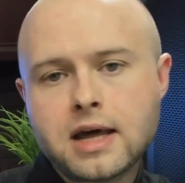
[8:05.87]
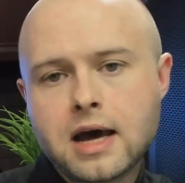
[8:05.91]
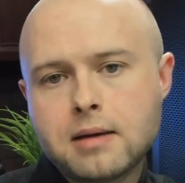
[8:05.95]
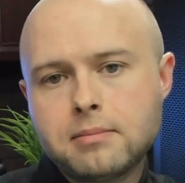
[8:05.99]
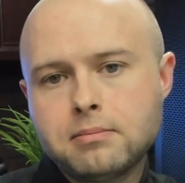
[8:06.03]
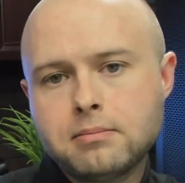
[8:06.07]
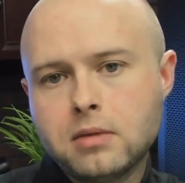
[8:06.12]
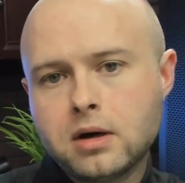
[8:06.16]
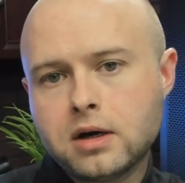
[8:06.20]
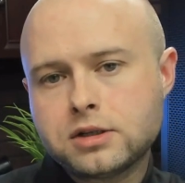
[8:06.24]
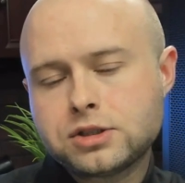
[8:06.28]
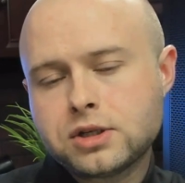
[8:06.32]
that
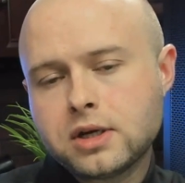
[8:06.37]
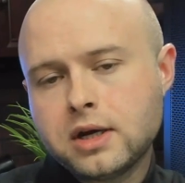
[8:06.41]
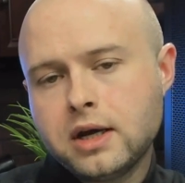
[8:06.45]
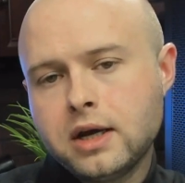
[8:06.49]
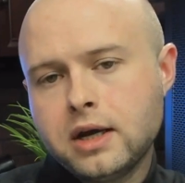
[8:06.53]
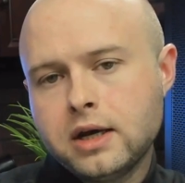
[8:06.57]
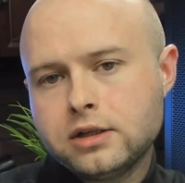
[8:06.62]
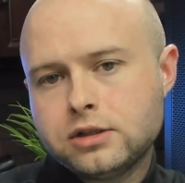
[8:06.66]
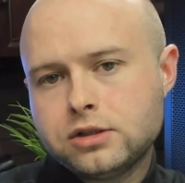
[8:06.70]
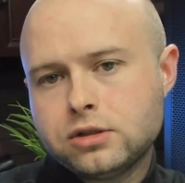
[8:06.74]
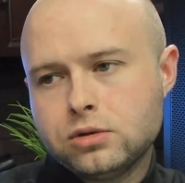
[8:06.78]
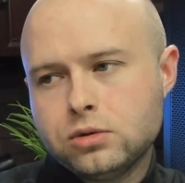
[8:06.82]
much
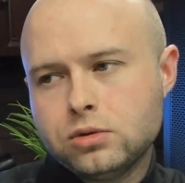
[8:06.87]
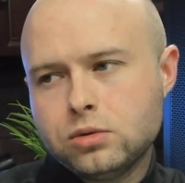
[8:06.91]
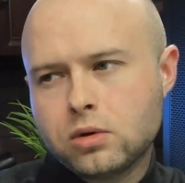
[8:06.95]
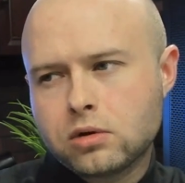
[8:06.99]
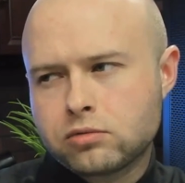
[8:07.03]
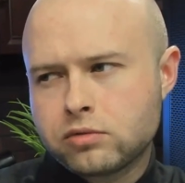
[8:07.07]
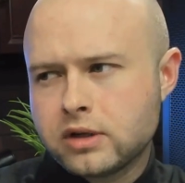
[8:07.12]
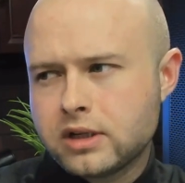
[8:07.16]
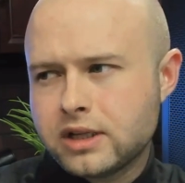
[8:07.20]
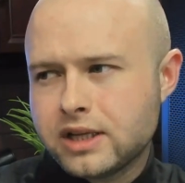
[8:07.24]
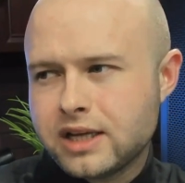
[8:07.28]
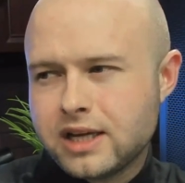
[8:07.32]
to
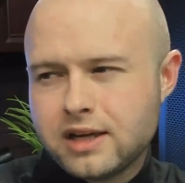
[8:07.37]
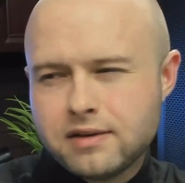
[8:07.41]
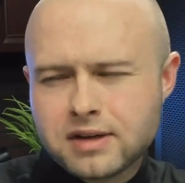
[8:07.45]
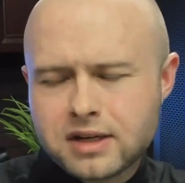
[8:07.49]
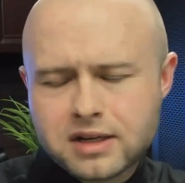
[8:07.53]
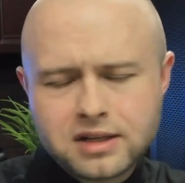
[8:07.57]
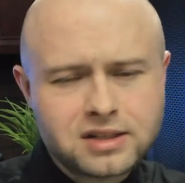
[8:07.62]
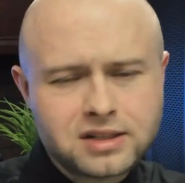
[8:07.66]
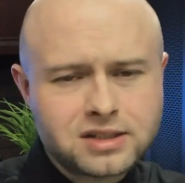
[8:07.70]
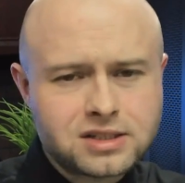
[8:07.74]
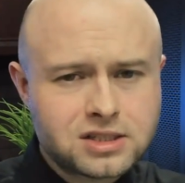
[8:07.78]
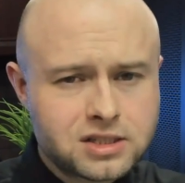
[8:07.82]
really
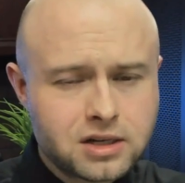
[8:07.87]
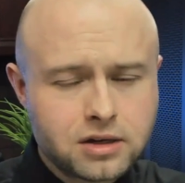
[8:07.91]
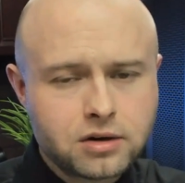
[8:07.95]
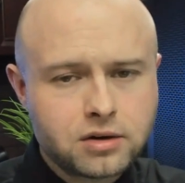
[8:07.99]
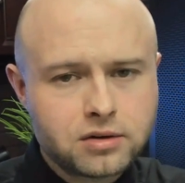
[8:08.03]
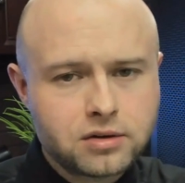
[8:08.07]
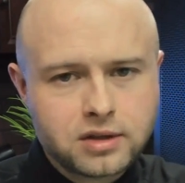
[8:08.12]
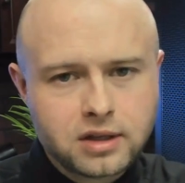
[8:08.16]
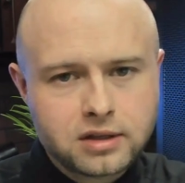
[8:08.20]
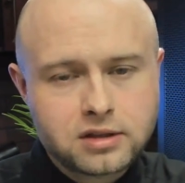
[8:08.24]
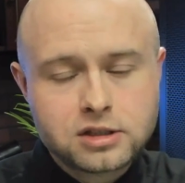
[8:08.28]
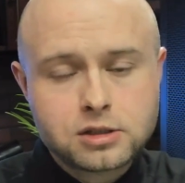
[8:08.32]
even
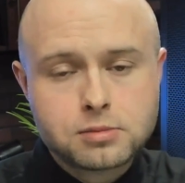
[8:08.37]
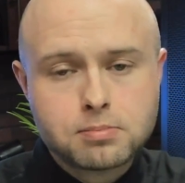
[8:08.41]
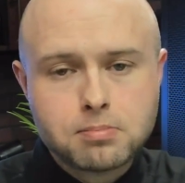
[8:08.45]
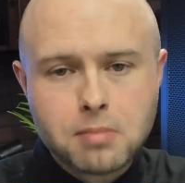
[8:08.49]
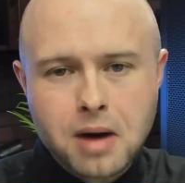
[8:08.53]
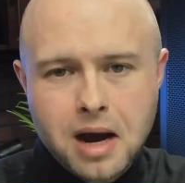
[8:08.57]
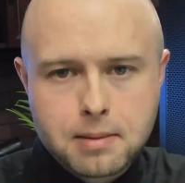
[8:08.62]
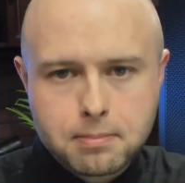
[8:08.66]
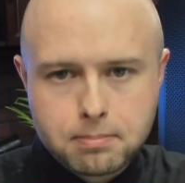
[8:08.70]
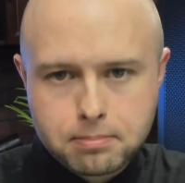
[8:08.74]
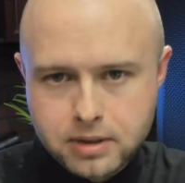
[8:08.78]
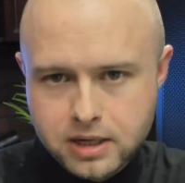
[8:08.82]
consider that this
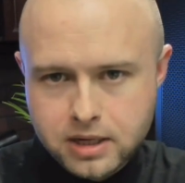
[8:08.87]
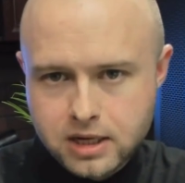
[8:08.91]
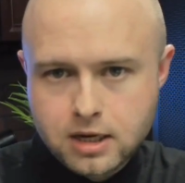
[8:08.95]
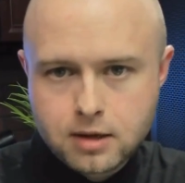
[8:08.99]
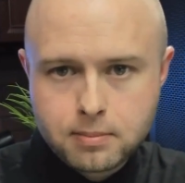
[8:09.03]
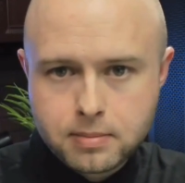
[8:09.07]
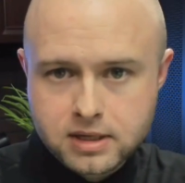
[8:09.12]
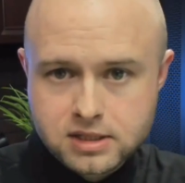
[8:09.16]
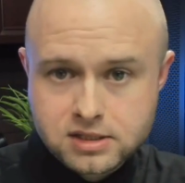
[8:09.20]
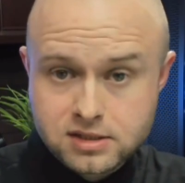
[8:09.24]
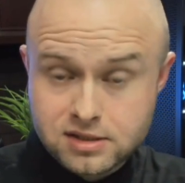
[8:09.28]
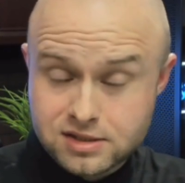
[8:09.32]
might be a
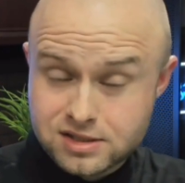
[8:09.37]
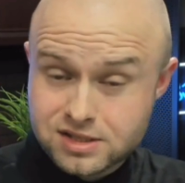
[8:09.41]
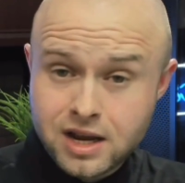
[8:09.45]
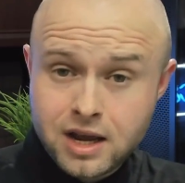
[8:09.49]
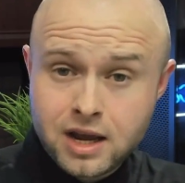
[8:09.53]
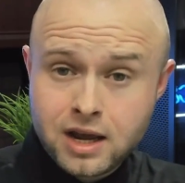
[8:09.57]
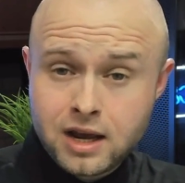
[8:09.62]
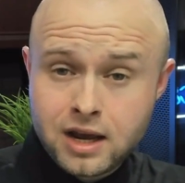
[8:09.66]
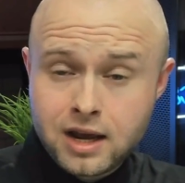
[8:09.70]
business.